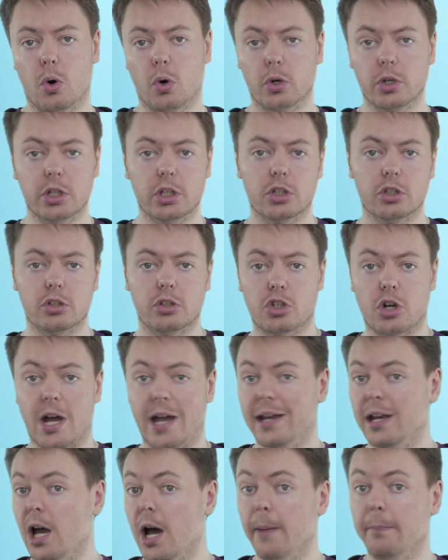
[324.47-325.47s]
or you could
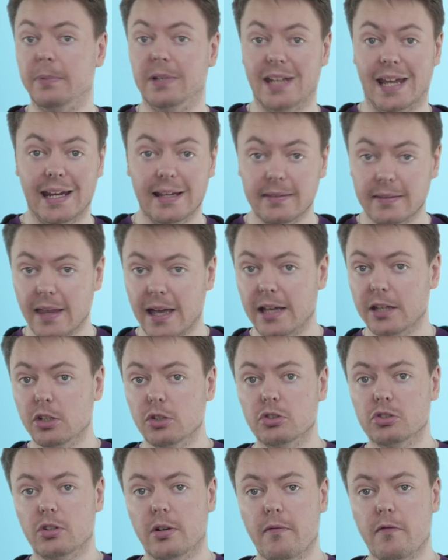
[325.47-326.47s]
try and update that
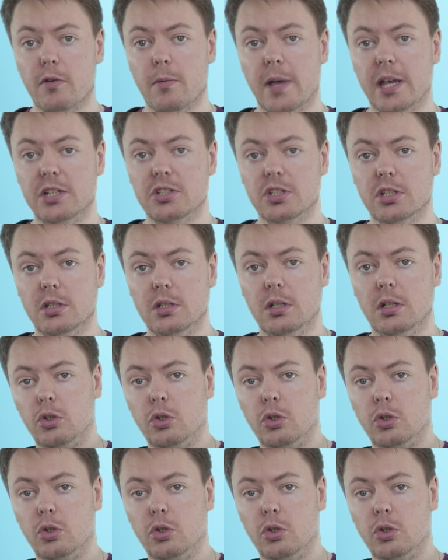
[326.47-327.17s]
user information,